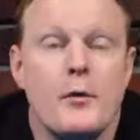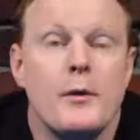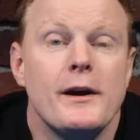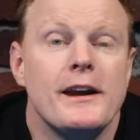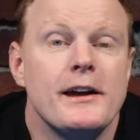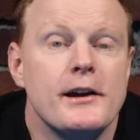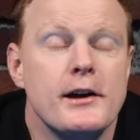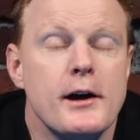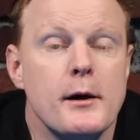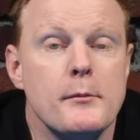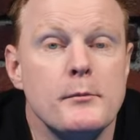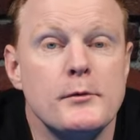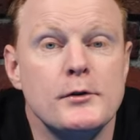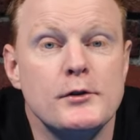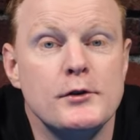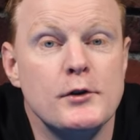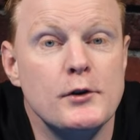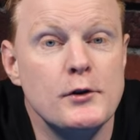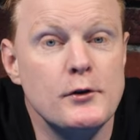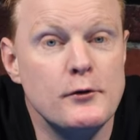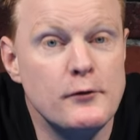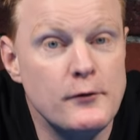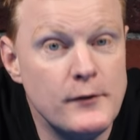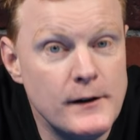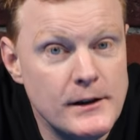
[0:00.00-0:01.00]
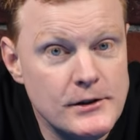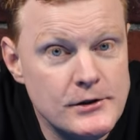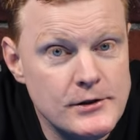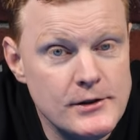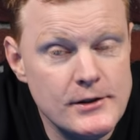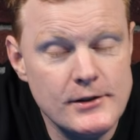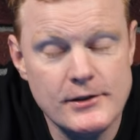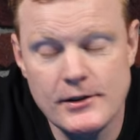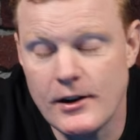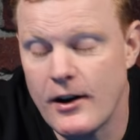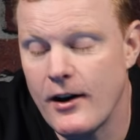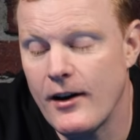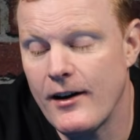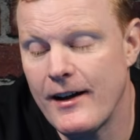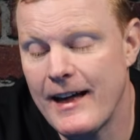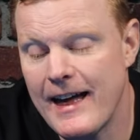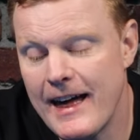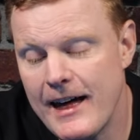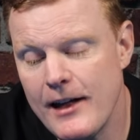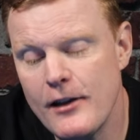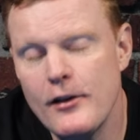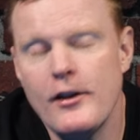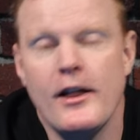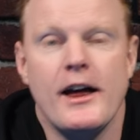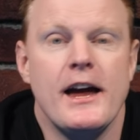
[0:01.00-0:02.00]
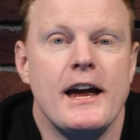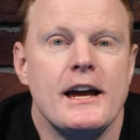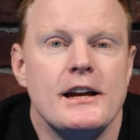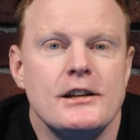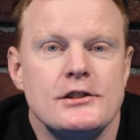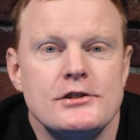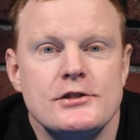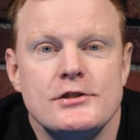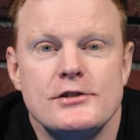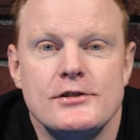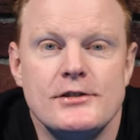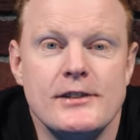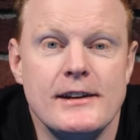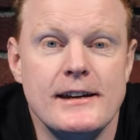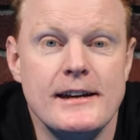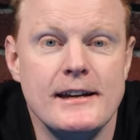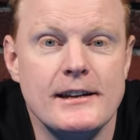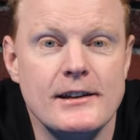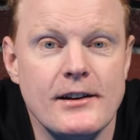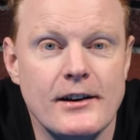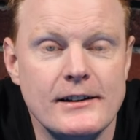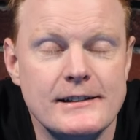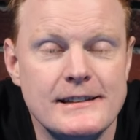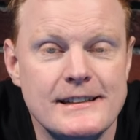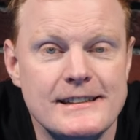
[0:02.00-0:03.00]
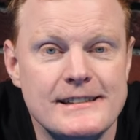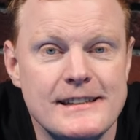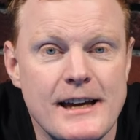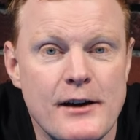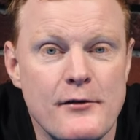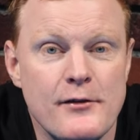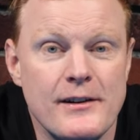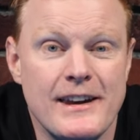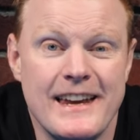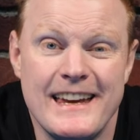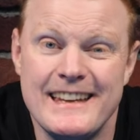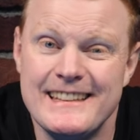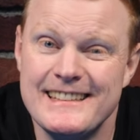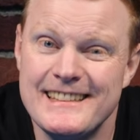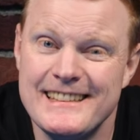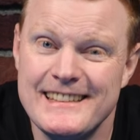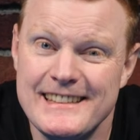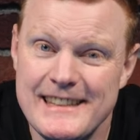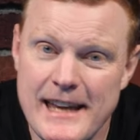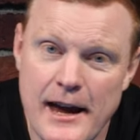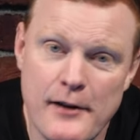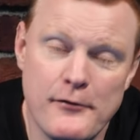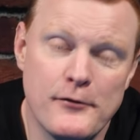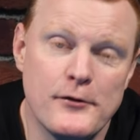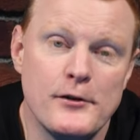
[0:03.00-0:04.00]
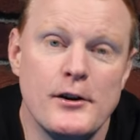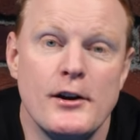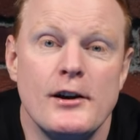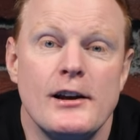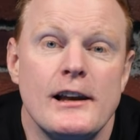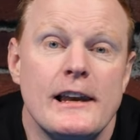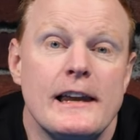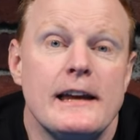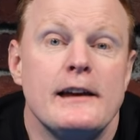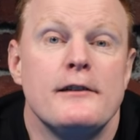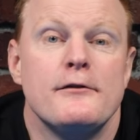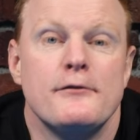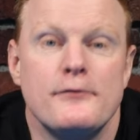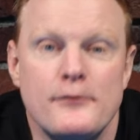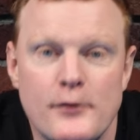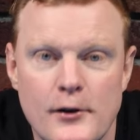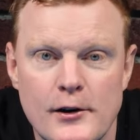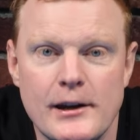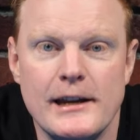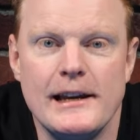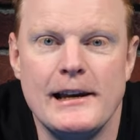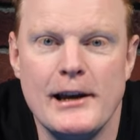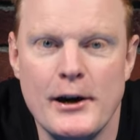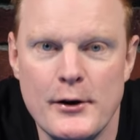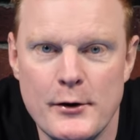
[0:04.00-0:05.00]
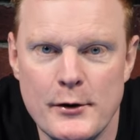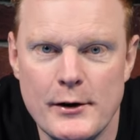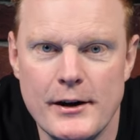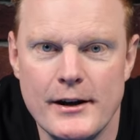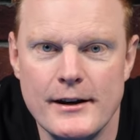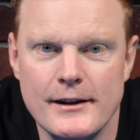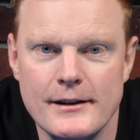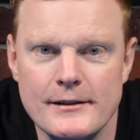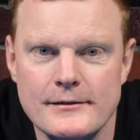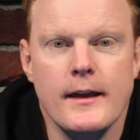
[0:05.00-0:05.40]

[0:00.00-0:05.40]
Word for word: when it comes to features, our LHC97 is definitely fully loaded.